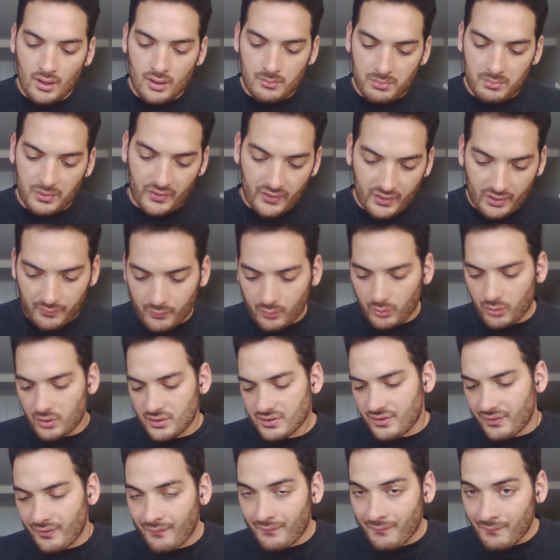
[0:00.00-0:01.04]
But then, of
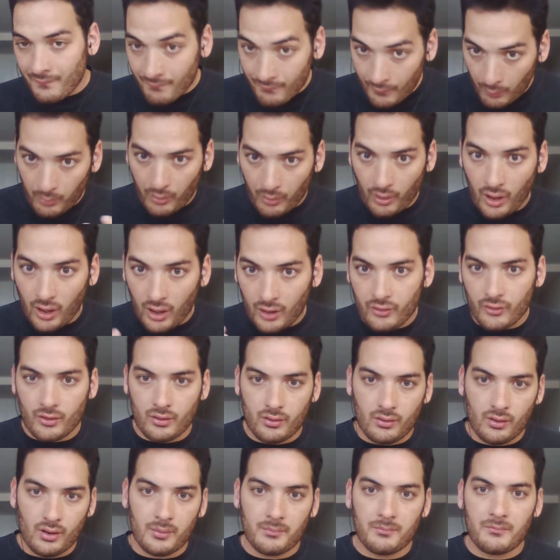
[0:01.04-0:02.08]
course, there were
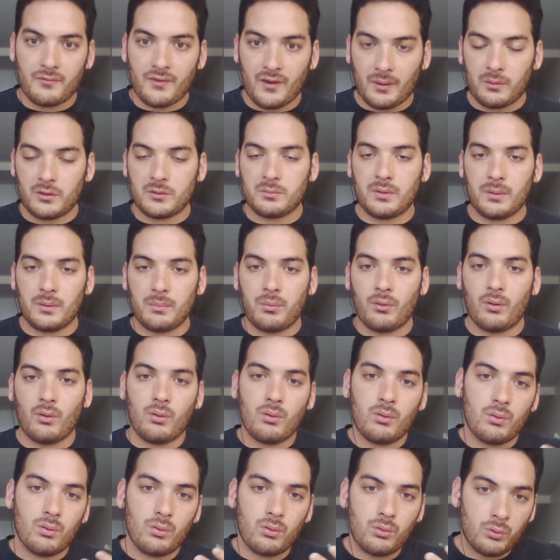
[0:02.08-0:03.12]
other famous people
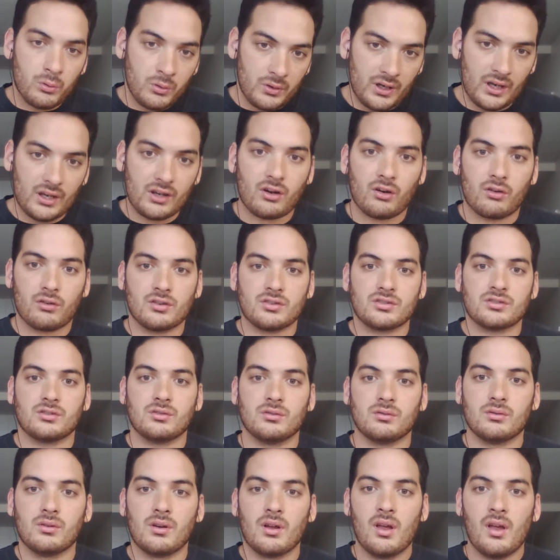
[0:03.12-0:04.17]
who did go to
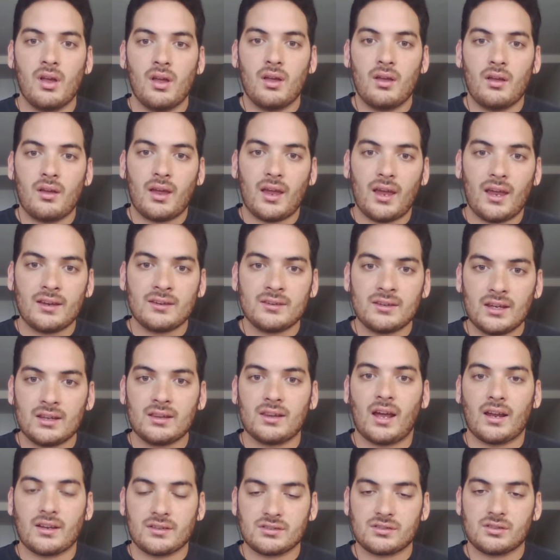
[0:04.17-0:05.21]
school and did
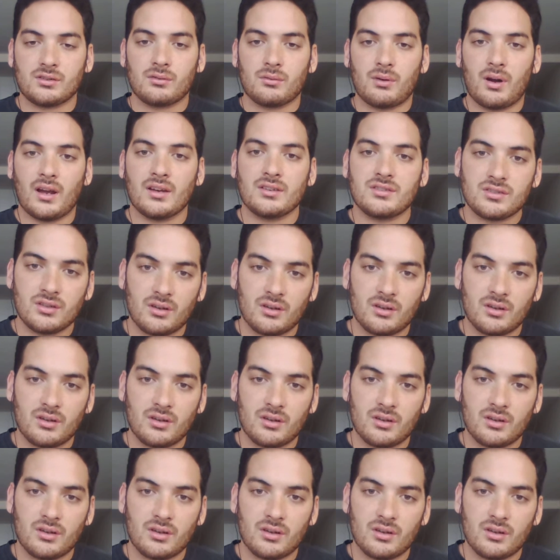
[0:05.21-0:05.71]
like school, right?